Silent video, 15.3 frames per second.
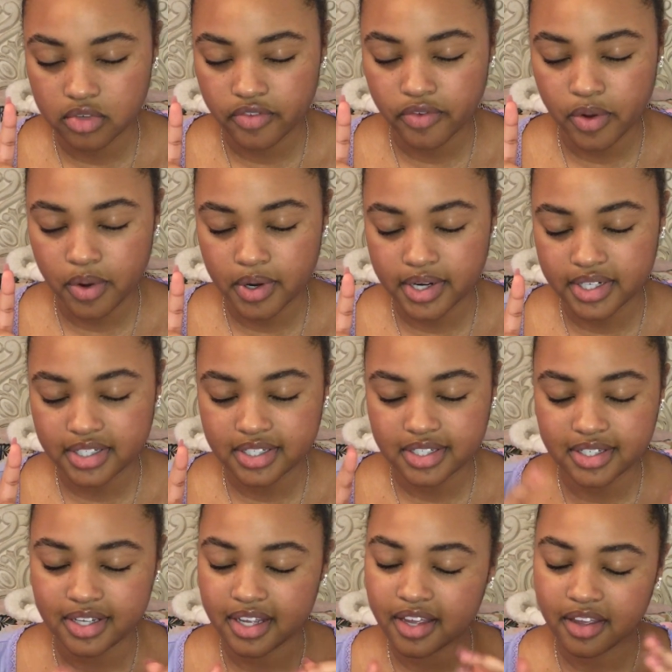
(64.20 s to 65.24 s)
of
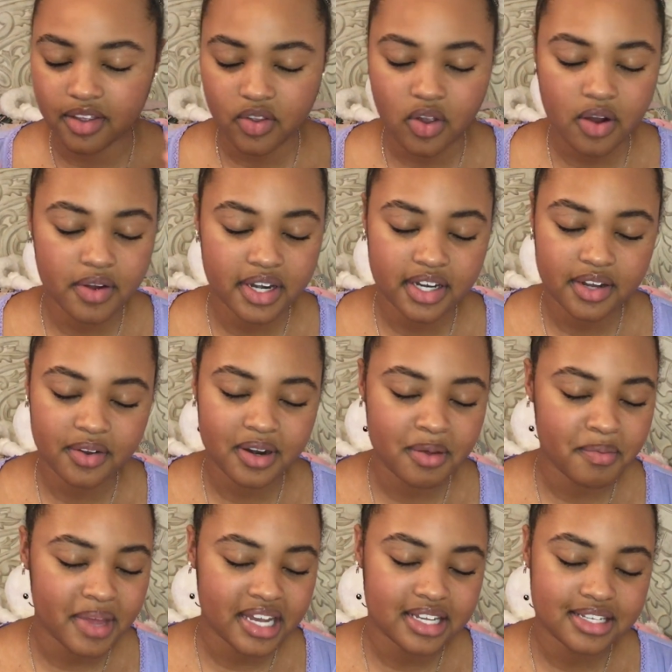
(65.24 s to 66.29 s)
course, you already know what
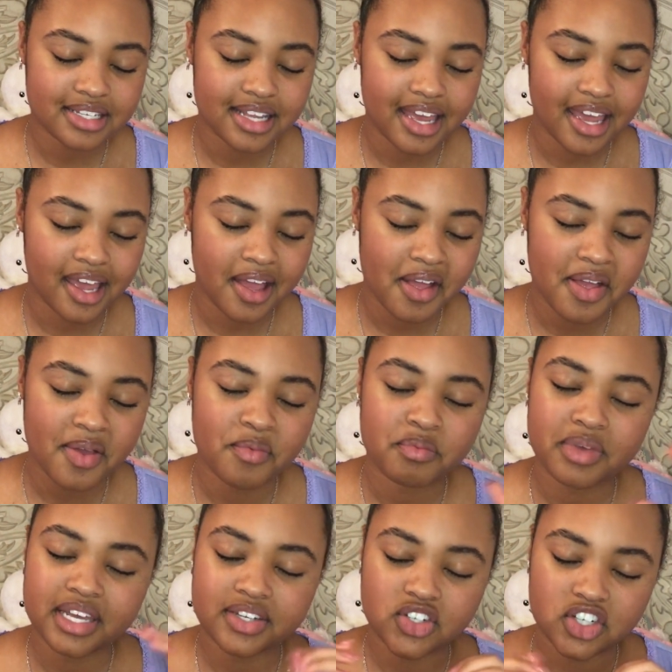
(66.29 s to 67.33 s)
I'm about to say.
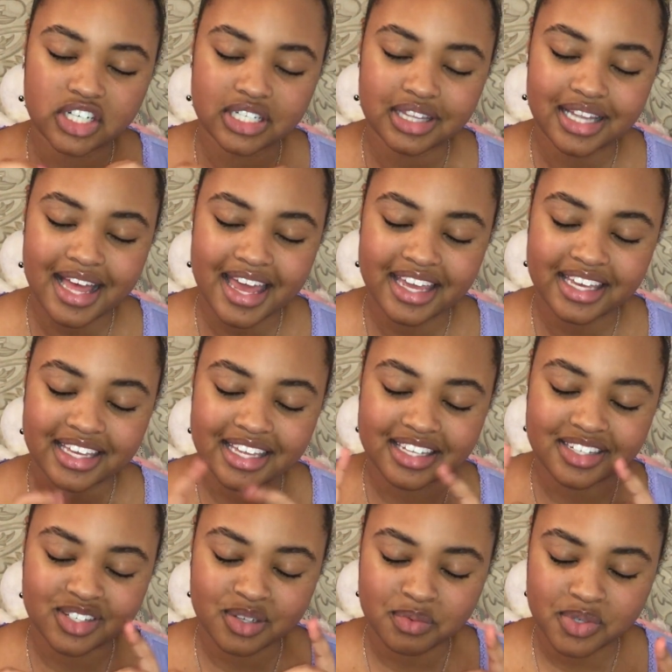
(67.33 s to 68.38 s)
Make sure to like
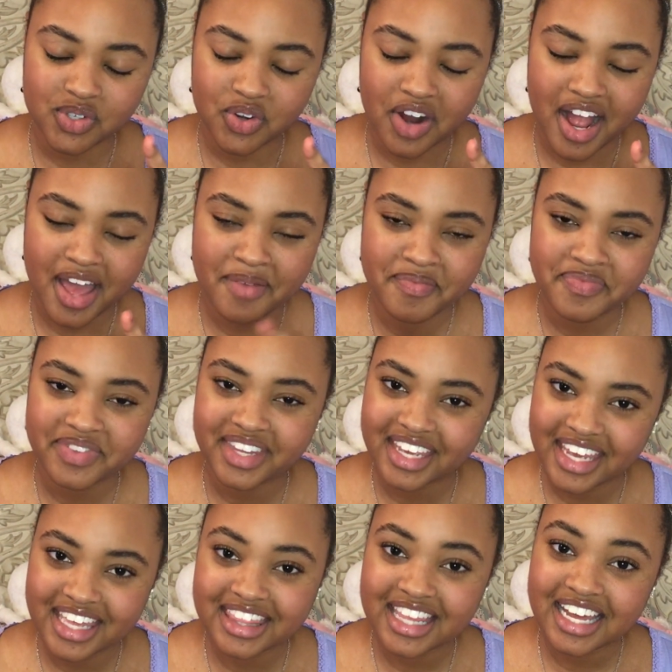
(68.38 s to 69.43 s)
and subscribe.
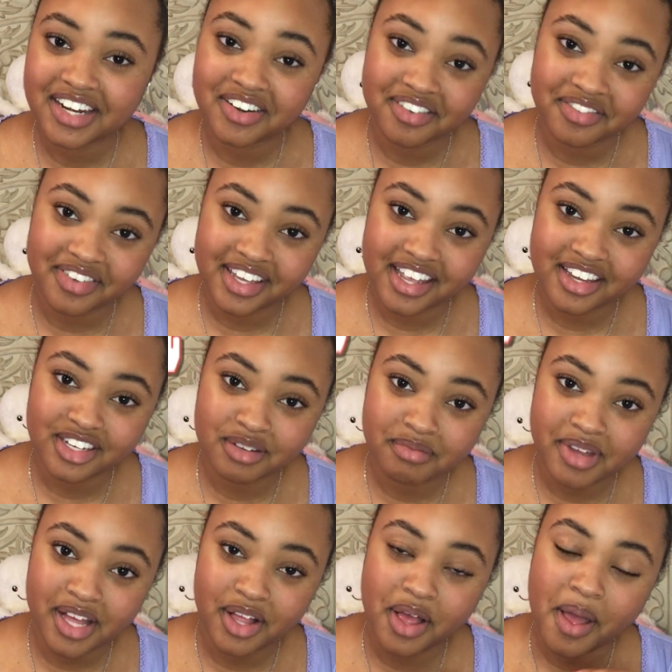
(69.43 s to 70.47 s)
Hit that notification
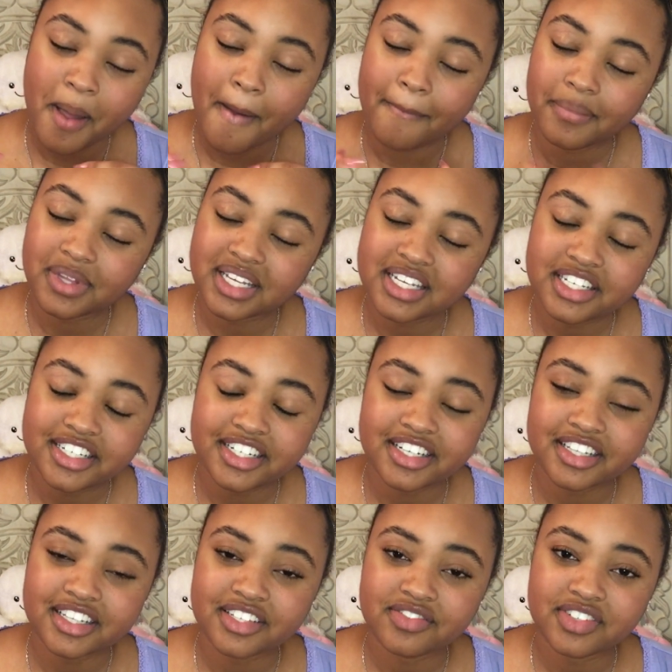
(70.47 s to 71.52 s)
bell. Please
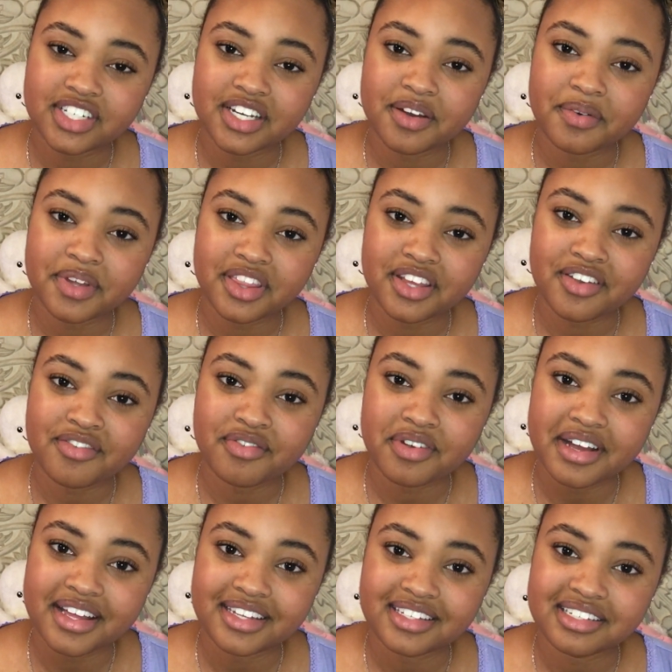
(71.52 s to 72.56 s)
share this video with your
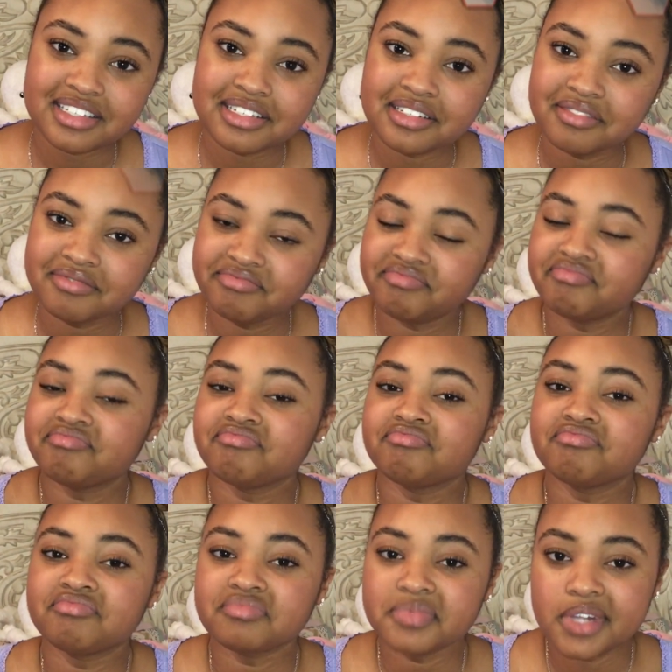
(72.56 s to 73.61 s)
friends.
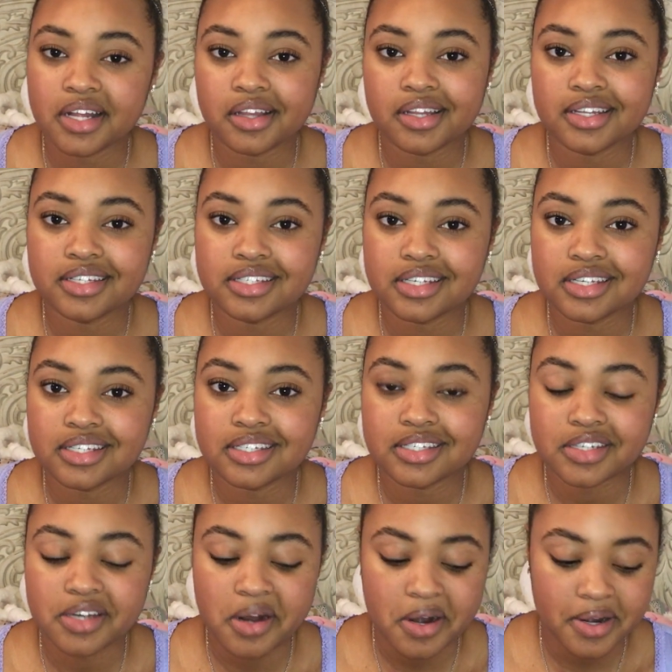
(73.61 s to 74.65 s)
And let's get
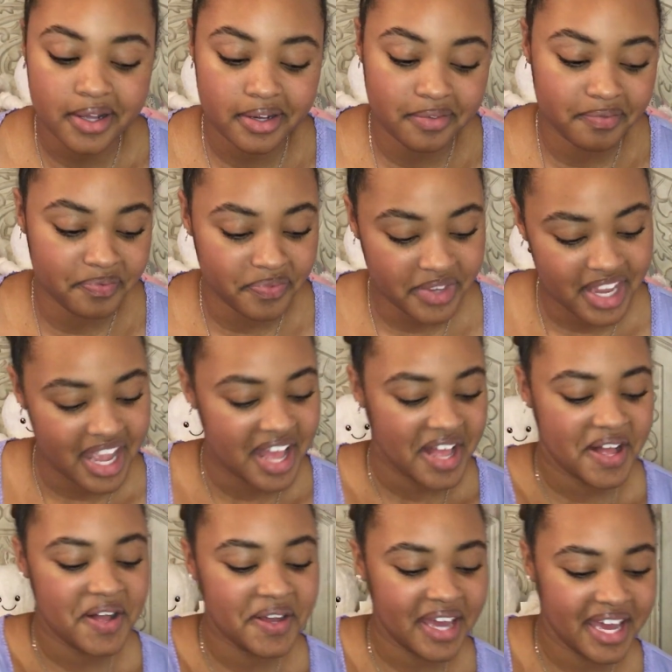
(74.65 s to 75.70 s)
started.
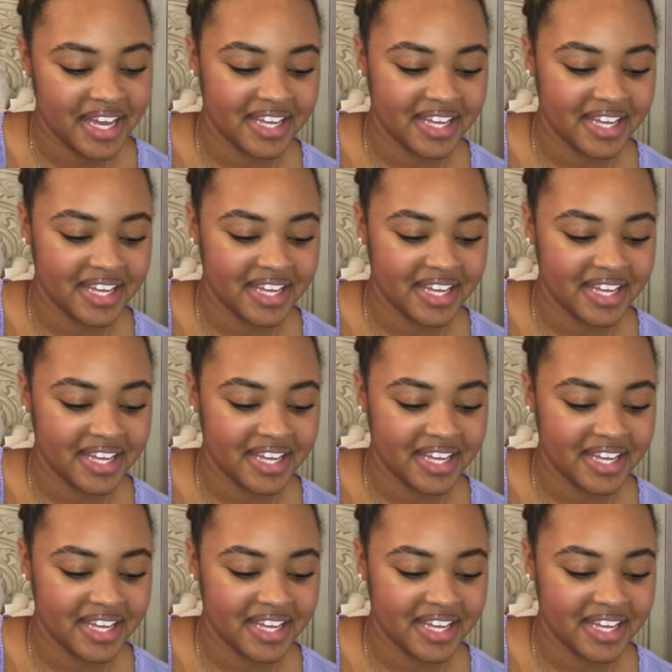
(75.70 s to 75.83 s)
Okay,